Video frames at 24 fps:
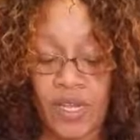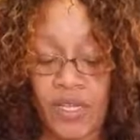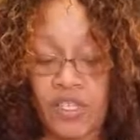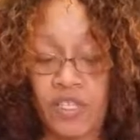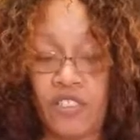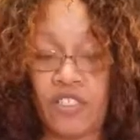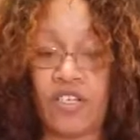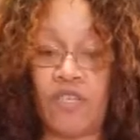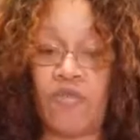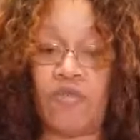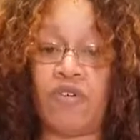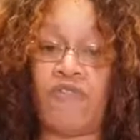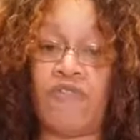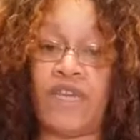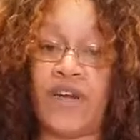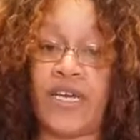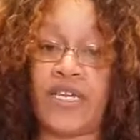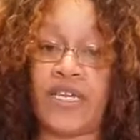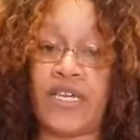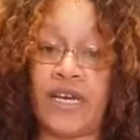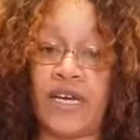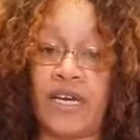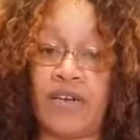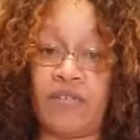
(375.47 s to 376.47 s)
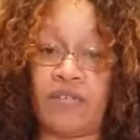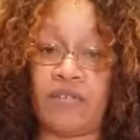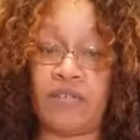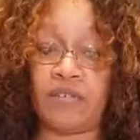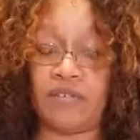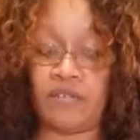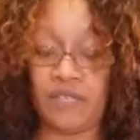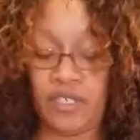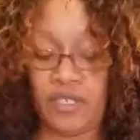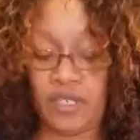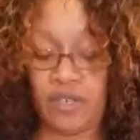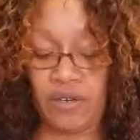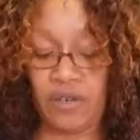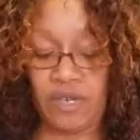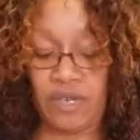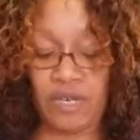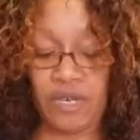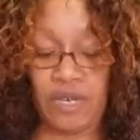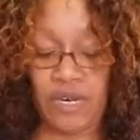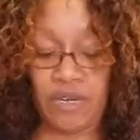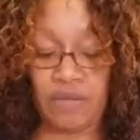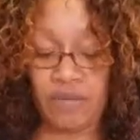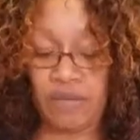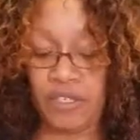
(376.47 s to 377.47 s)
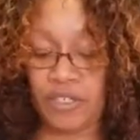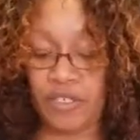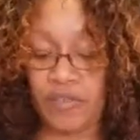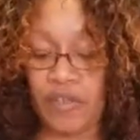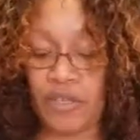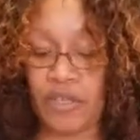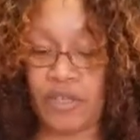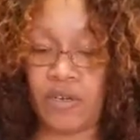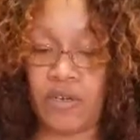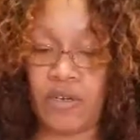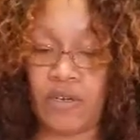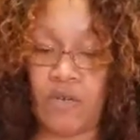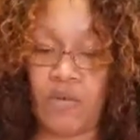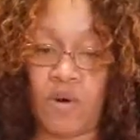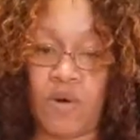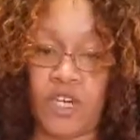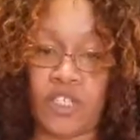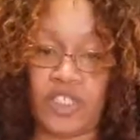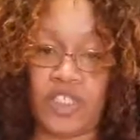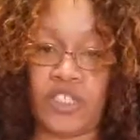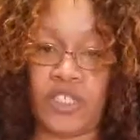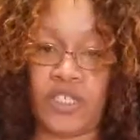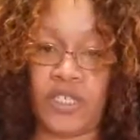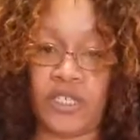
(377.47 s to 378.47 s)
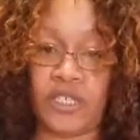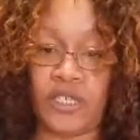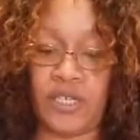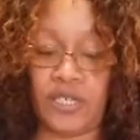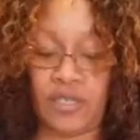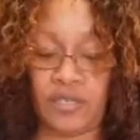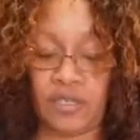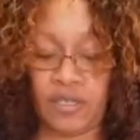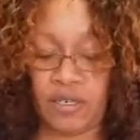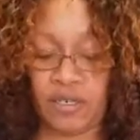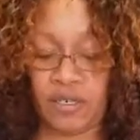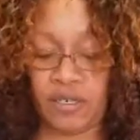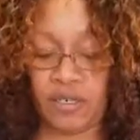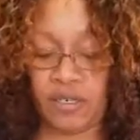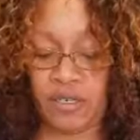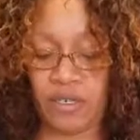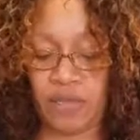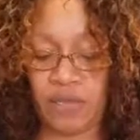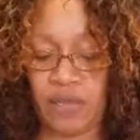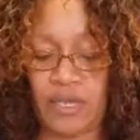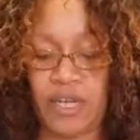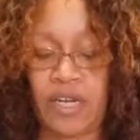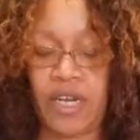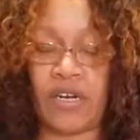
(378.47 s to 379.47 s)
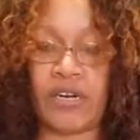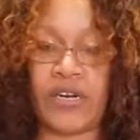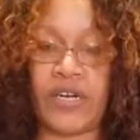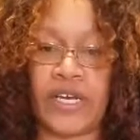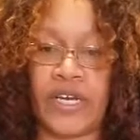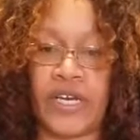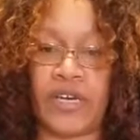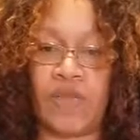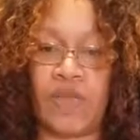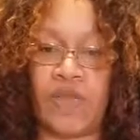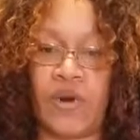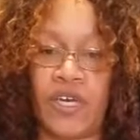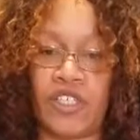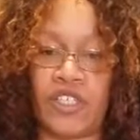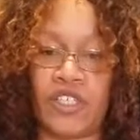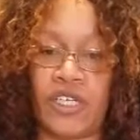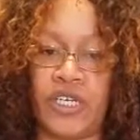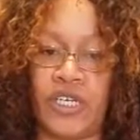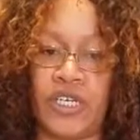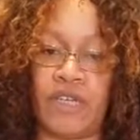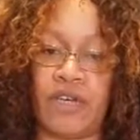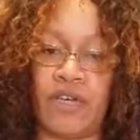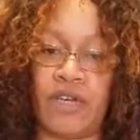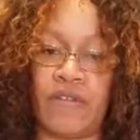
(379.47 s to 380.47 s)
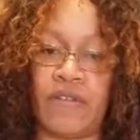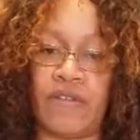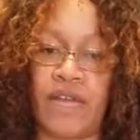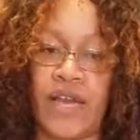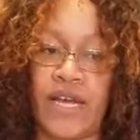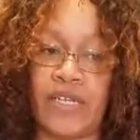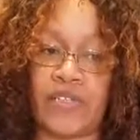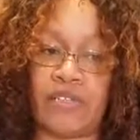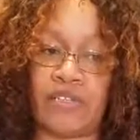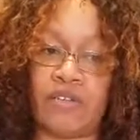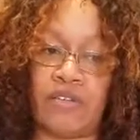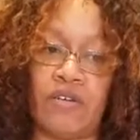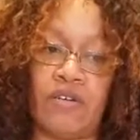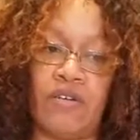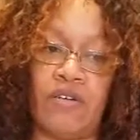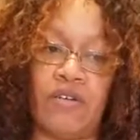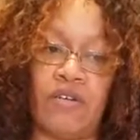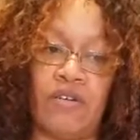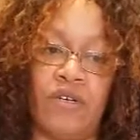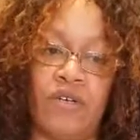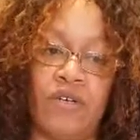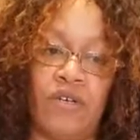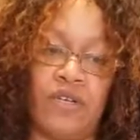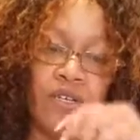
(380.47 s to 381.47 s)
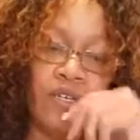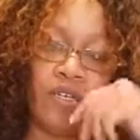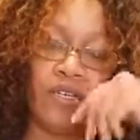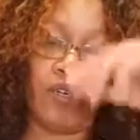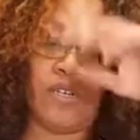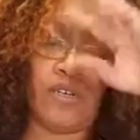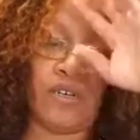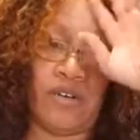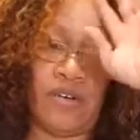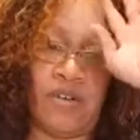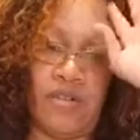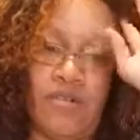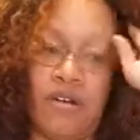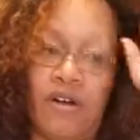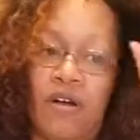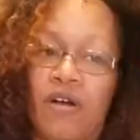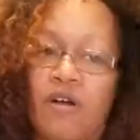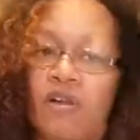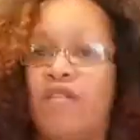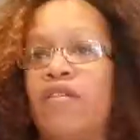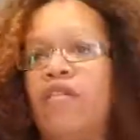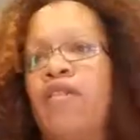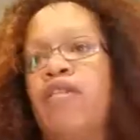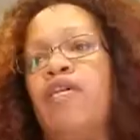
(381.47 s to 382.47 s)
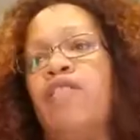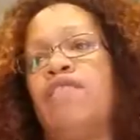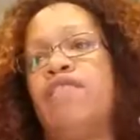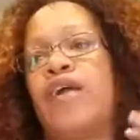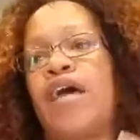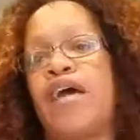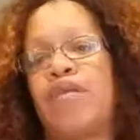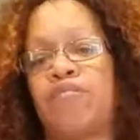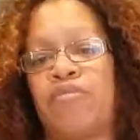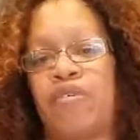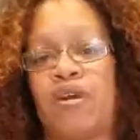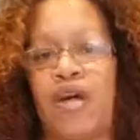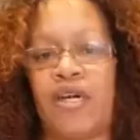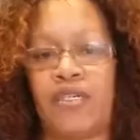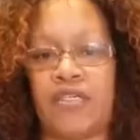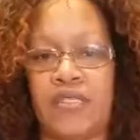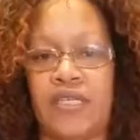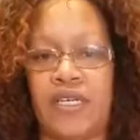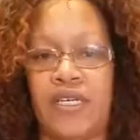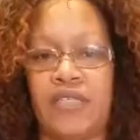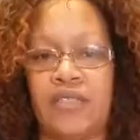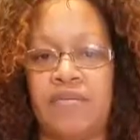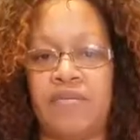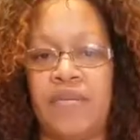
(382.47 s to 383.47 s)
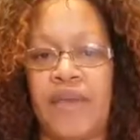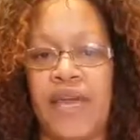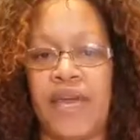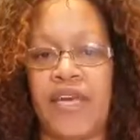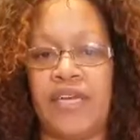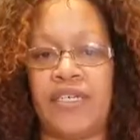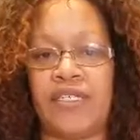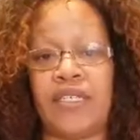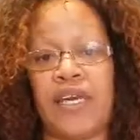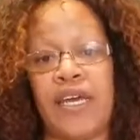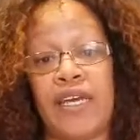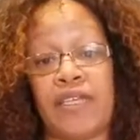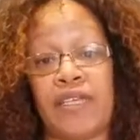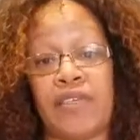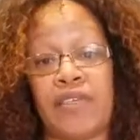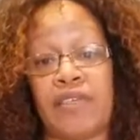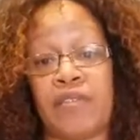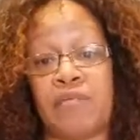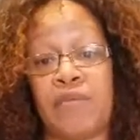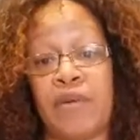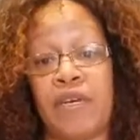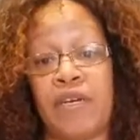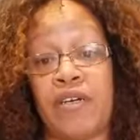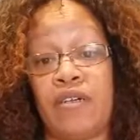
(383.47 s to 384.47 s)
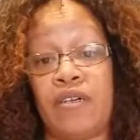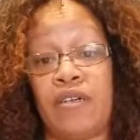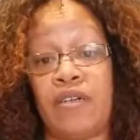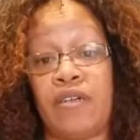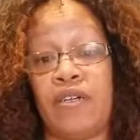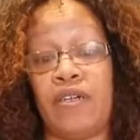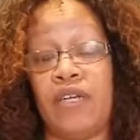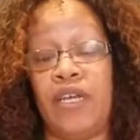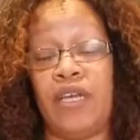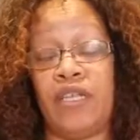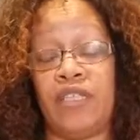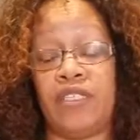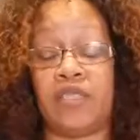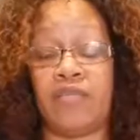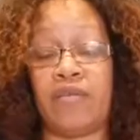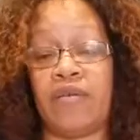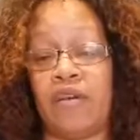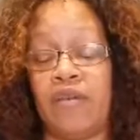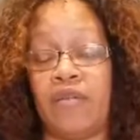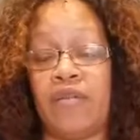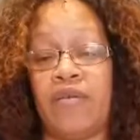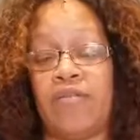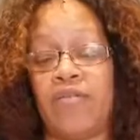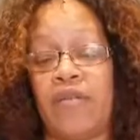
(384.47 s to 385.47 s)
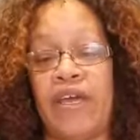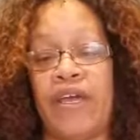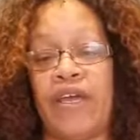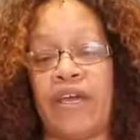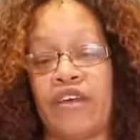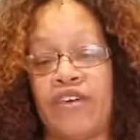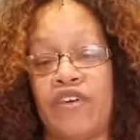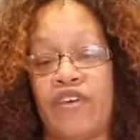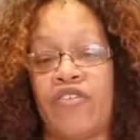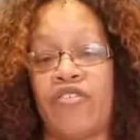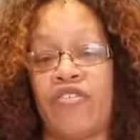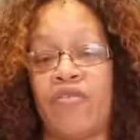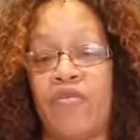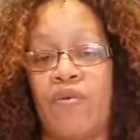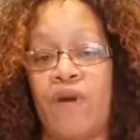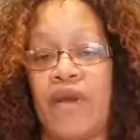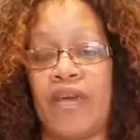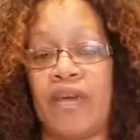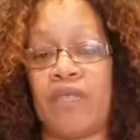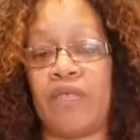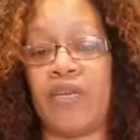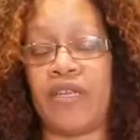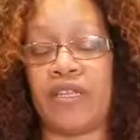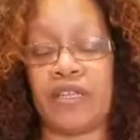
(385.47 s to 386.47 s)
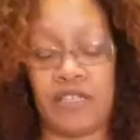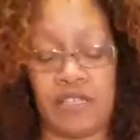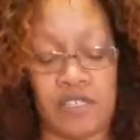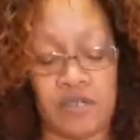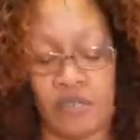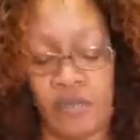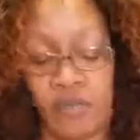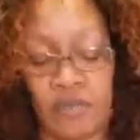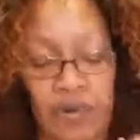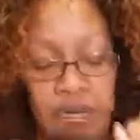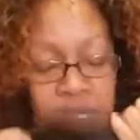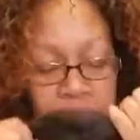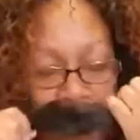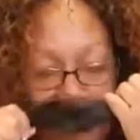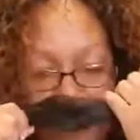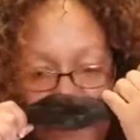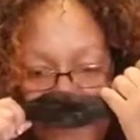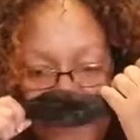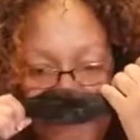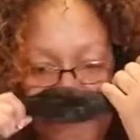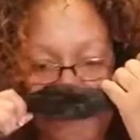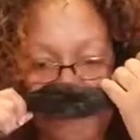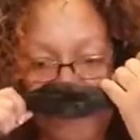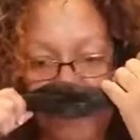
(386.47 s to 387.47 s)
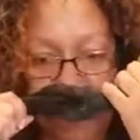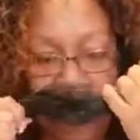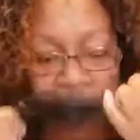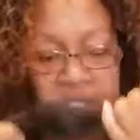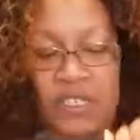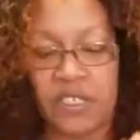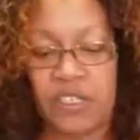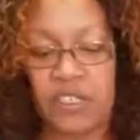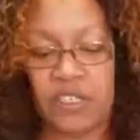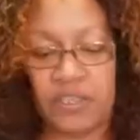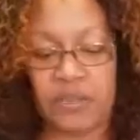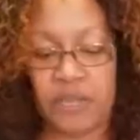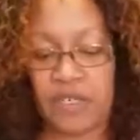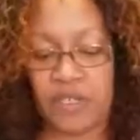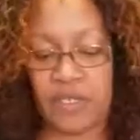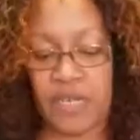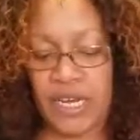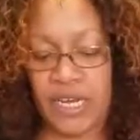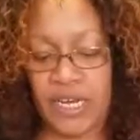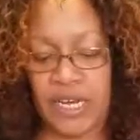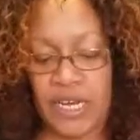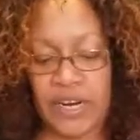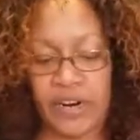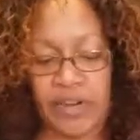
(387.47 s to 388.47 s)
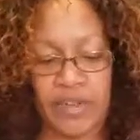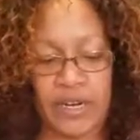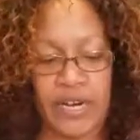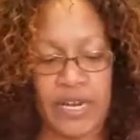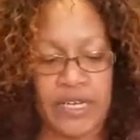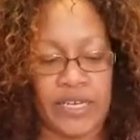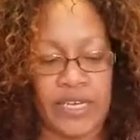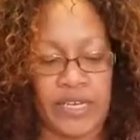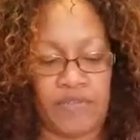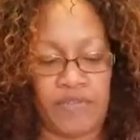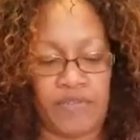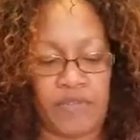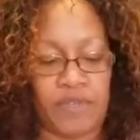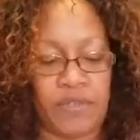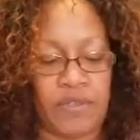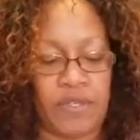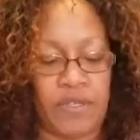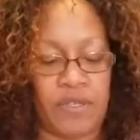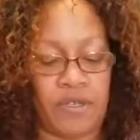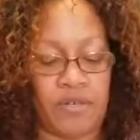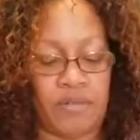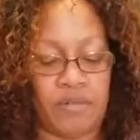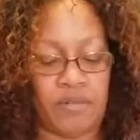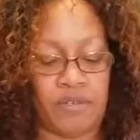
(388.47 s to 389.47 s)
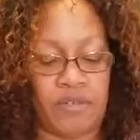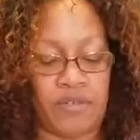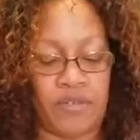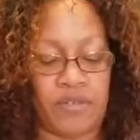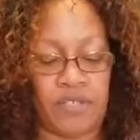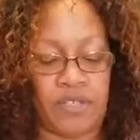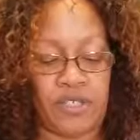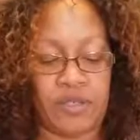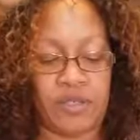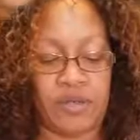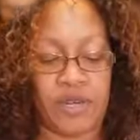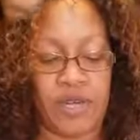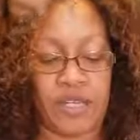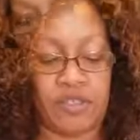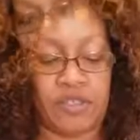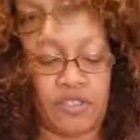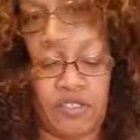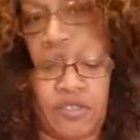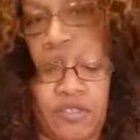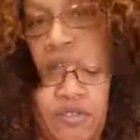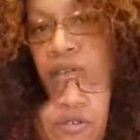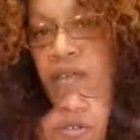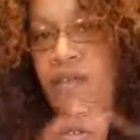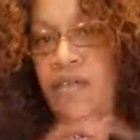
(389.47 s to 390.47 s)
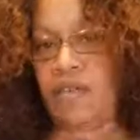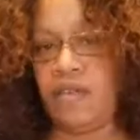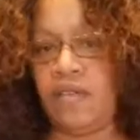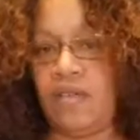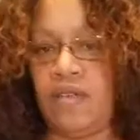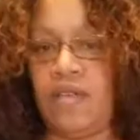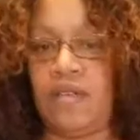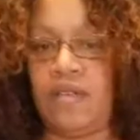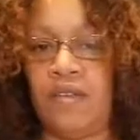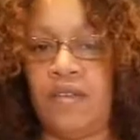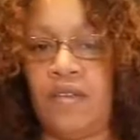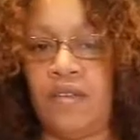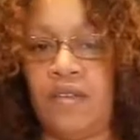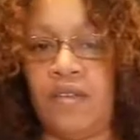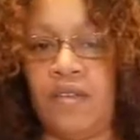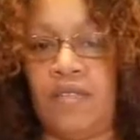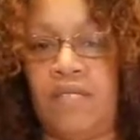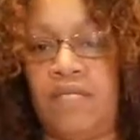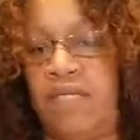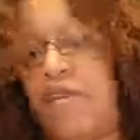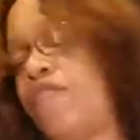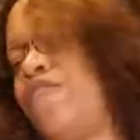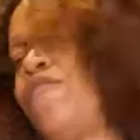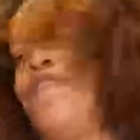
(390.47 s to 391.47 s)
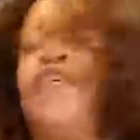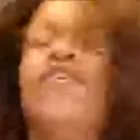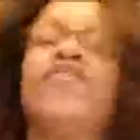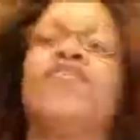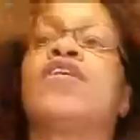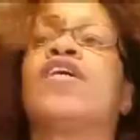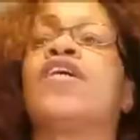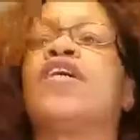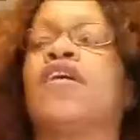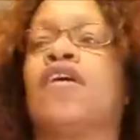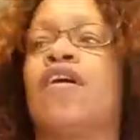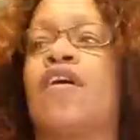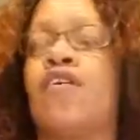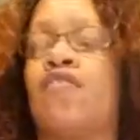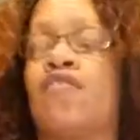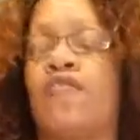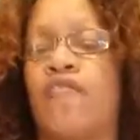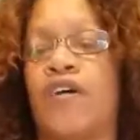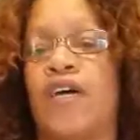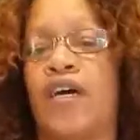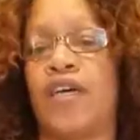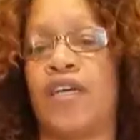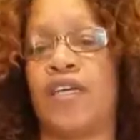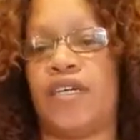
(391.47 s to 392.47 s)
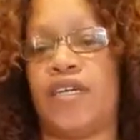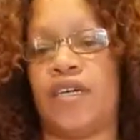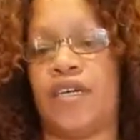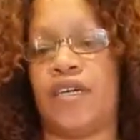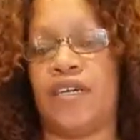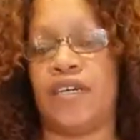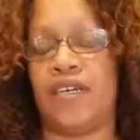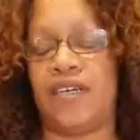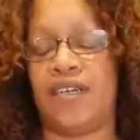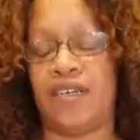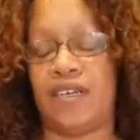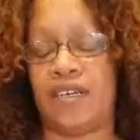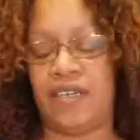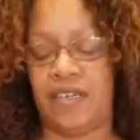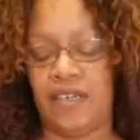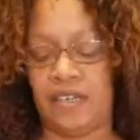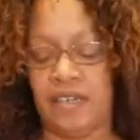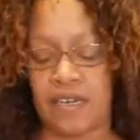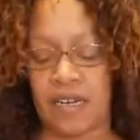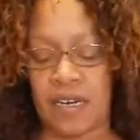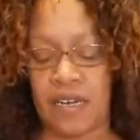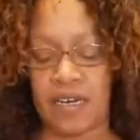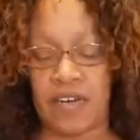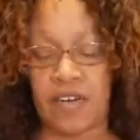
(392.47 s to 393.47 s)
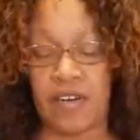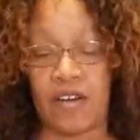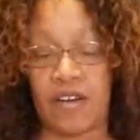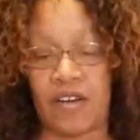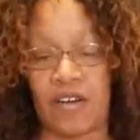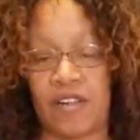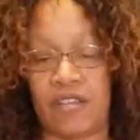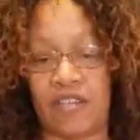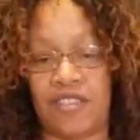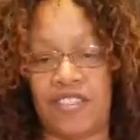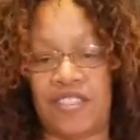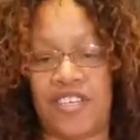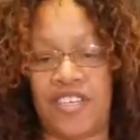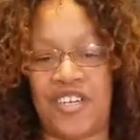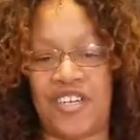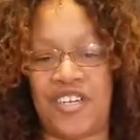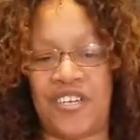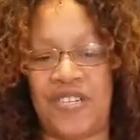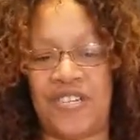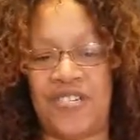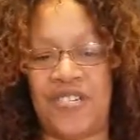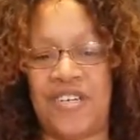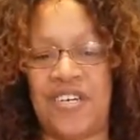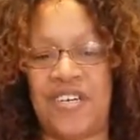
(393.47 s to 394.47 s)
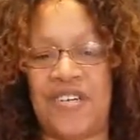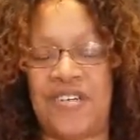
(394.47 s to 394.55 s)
So we'll find out. Again, I'll be doing a washing and I'll be coloring it and washing it and all of that. So, all of that process may take the smell, any smell that may occur away. But at this point, it just smells like hair that I get from the beauty supply store. My phone cut off. I got a call. So